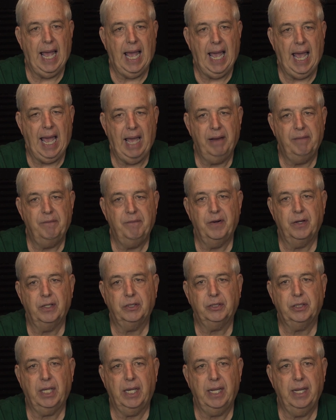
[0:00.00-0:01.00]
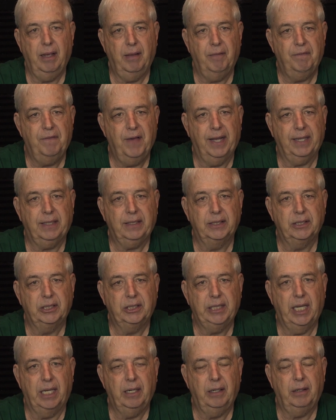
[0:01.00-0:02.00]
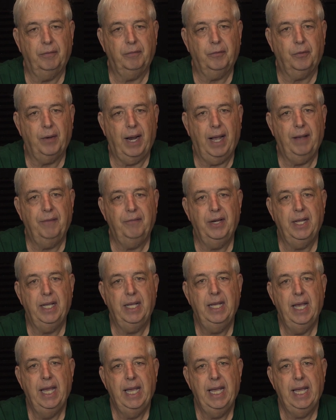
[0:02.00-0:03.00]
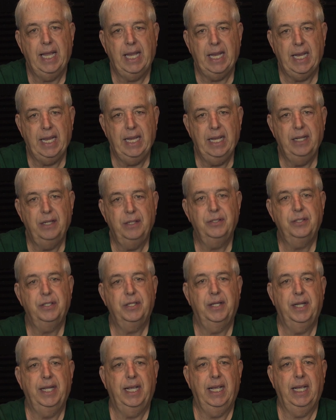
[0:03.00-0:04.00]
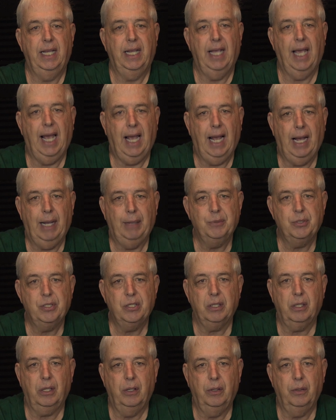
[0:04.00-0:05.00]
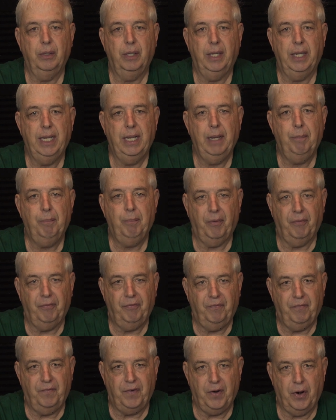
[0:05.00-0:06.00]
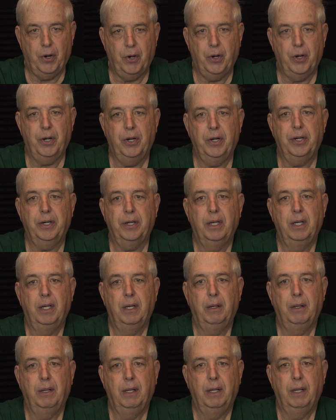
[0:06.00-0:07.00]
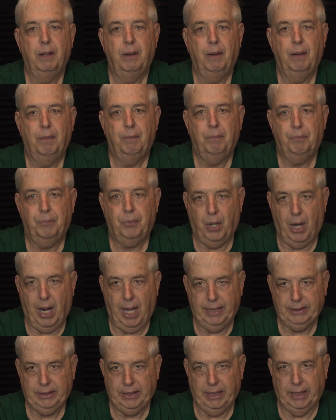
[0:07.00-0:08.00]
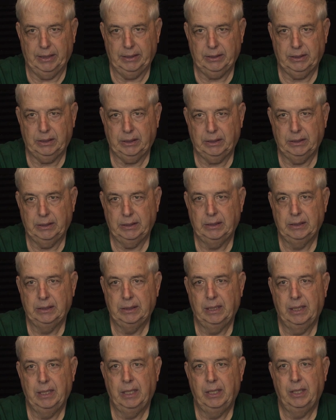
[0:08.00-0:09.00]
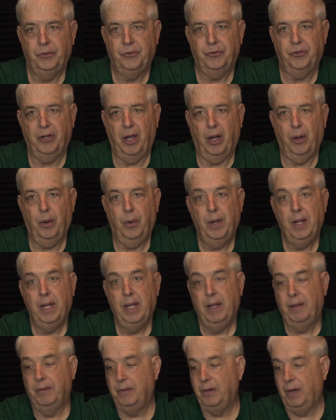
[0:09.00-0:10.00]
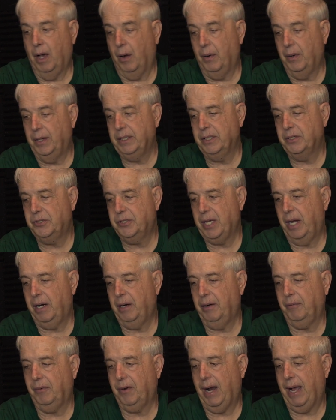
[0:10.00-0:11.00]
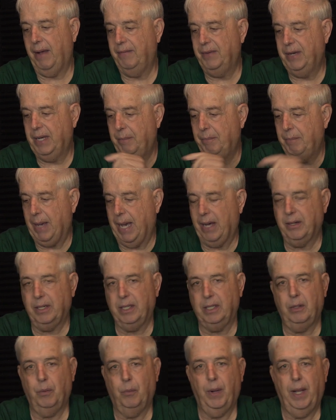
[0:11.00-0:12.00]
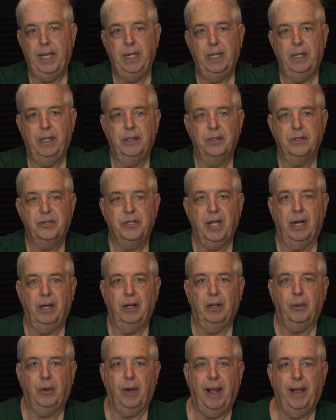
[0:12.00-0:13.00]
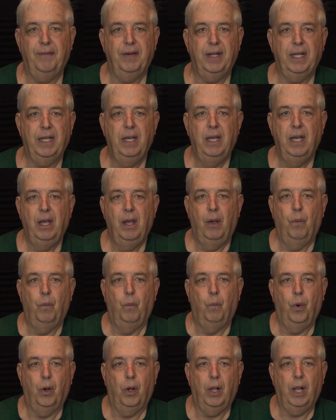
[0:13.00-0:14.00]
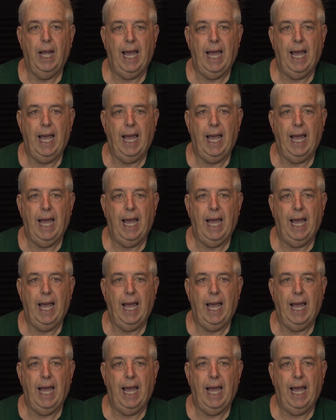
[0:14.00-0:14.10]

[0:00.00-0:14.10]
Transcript: adversely affect the center of gravity is the absolutely preferred process. So, knowing the center of gravity, mounting the weight in the center of gravity will